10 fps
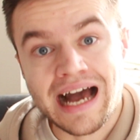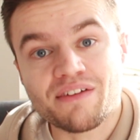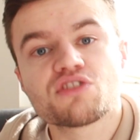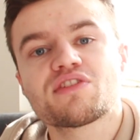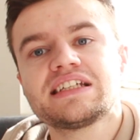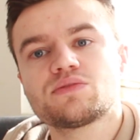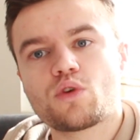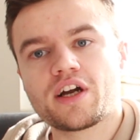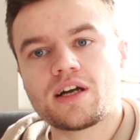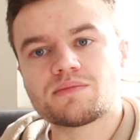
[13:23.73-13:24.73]
However, the reason
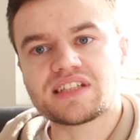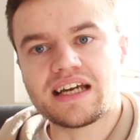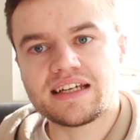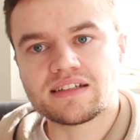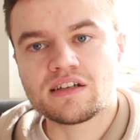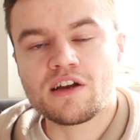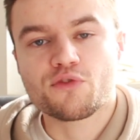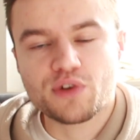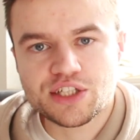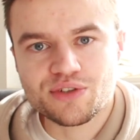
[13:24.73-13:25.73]
why I'm saying
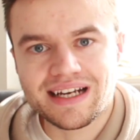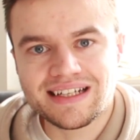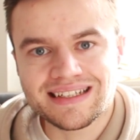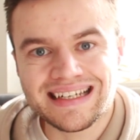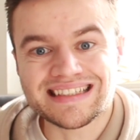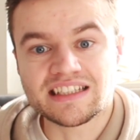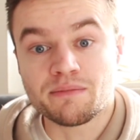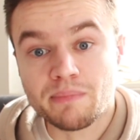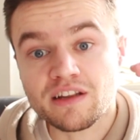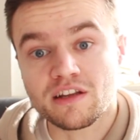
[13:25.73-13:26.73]
Freetrade is in
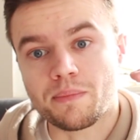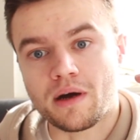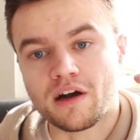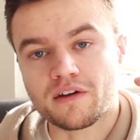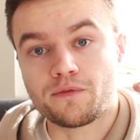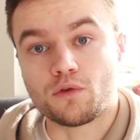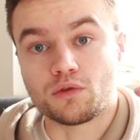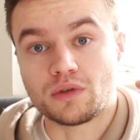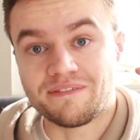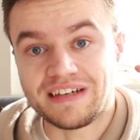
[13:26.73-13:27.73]
the middle of the park
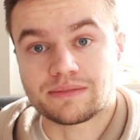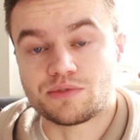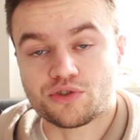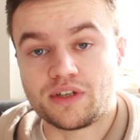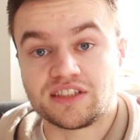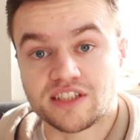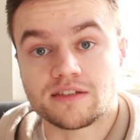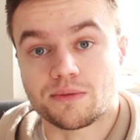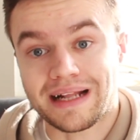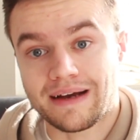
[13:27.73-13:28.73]
for investment choice in
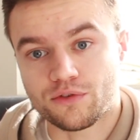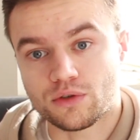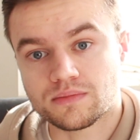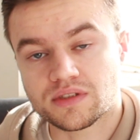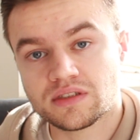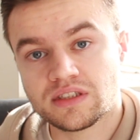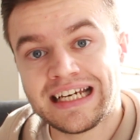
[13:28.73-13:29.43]
terms of platforms